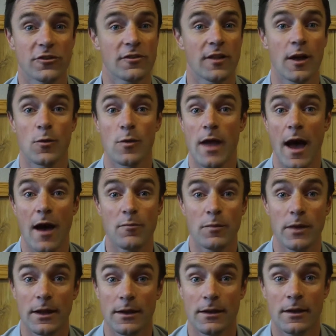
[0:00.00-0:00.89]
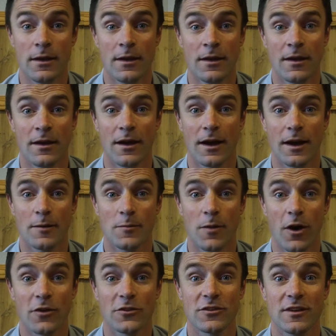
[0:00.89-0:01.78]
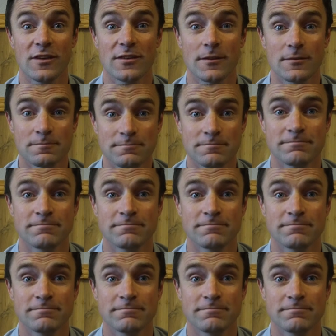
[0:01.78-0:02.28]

just like we have been all season.